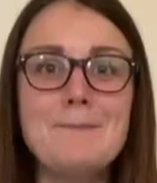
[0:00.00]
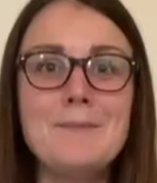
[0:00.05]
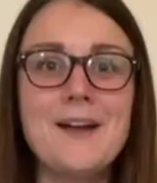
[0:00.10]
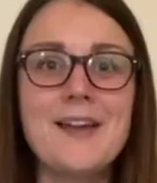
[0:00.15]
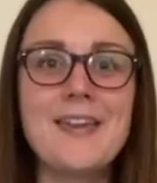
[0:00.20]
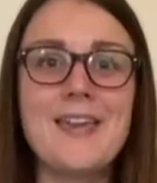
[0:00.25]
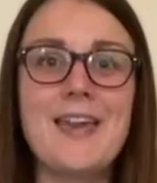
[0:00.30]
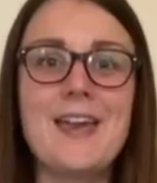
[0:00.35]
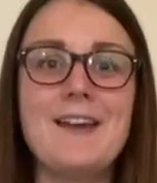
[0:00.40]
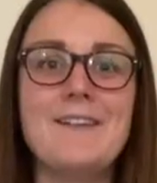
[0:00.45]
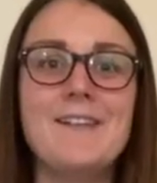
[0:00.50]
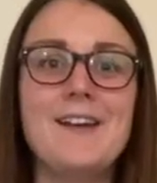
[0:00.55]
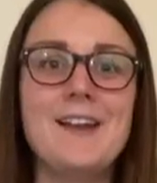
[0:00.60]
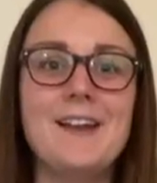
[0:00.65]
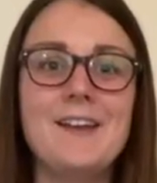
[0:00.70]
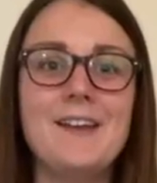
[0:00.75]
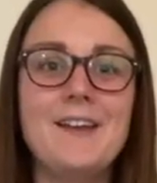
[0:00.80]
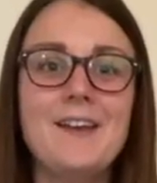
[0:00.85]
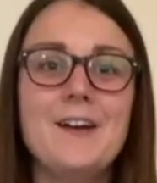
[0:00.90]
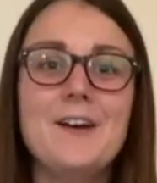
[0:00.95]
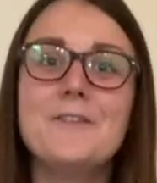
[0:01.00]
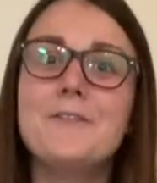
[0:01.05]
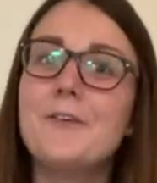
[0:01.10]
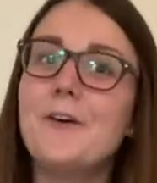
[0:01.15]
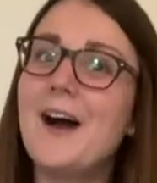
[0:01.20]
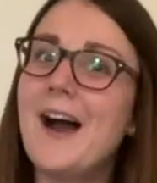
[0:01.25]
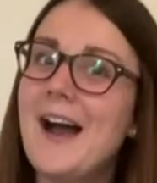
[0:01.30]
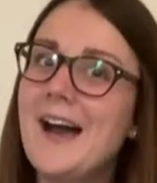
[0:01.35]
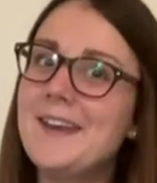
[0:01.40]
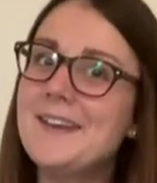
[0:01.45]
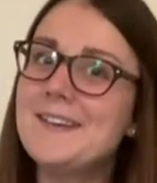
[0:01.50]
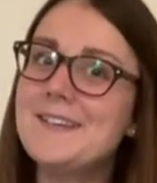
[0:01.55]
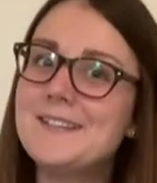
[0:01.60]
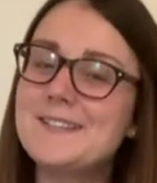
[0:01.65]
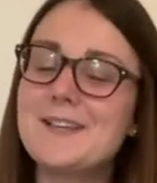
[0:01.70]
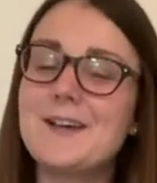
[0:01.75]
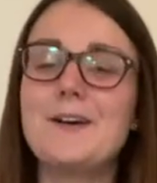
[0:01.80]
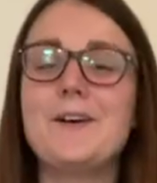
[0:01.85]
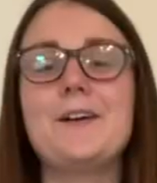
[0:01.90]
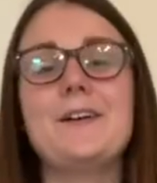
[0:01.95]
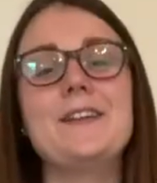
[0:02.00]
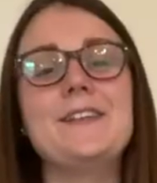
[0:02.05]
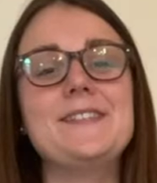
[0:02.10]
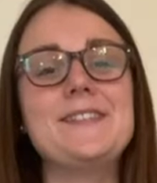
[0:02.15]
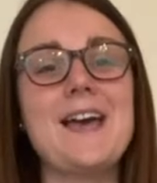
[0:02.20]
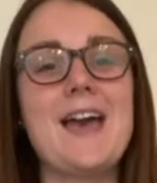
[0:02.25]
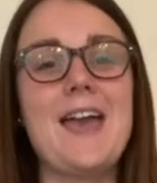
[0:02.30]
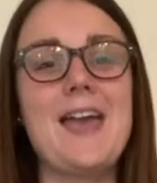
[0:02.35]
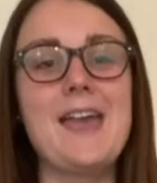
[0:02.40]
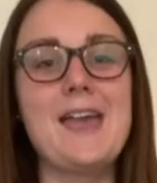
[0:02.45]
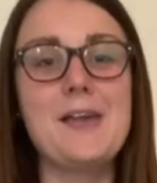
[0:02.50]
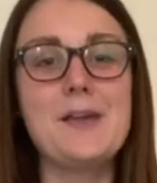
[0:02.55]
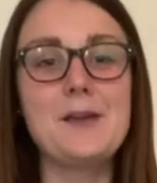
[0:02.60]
by Kieran for Hannah's holiday